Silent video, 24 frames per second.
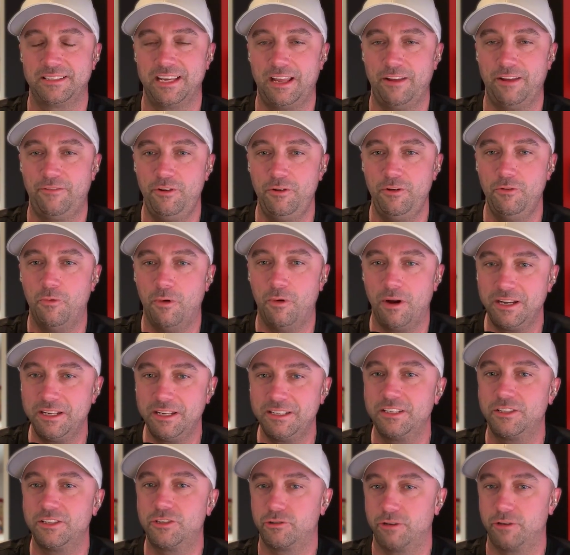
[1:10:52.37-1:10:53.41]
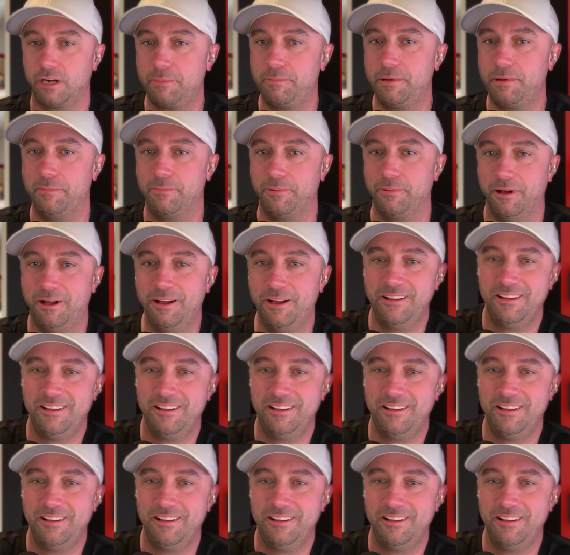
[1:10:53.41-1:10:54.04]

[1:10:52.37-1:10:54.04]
Like, if you wanted to trick people,